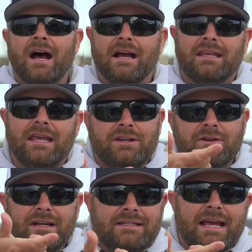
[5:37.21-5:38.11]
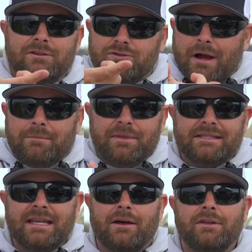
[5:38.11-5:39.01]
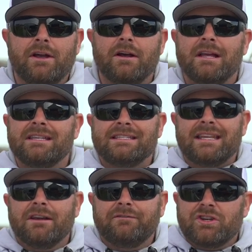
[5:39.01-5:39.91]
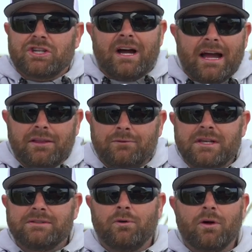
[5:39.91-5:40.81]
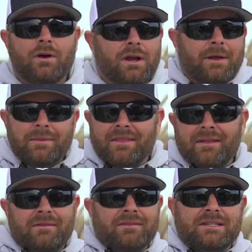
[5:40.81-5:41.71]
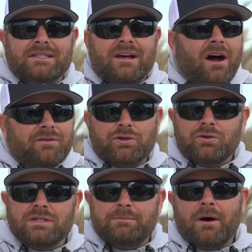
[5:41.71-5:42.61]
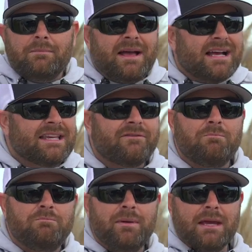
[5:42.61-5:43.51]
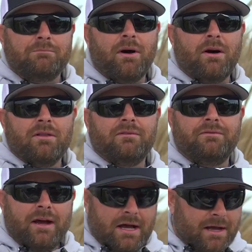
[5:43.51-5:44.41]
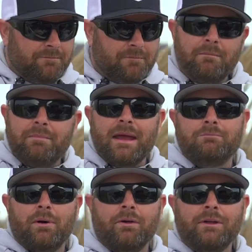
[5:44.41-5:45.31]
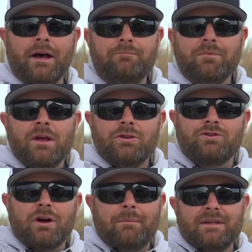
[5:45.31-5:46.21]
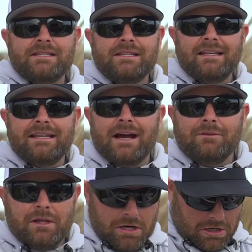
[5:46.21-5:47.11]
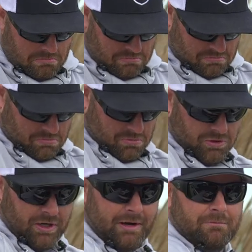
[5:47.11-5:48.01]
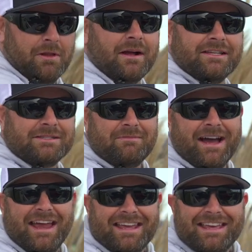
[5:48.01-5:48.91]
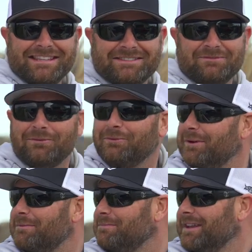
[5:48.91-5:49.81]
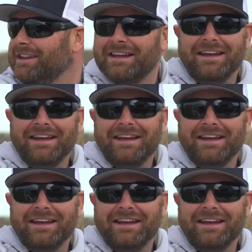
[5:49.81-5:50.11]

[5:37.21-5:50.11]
Again, you're gonna drop this down there. Say you're fishing a Highland Reservoir. These offshore spotted bass have a big ball of uh, bait balled up. Drop this thing down there. Try and block this mic, it's ripping.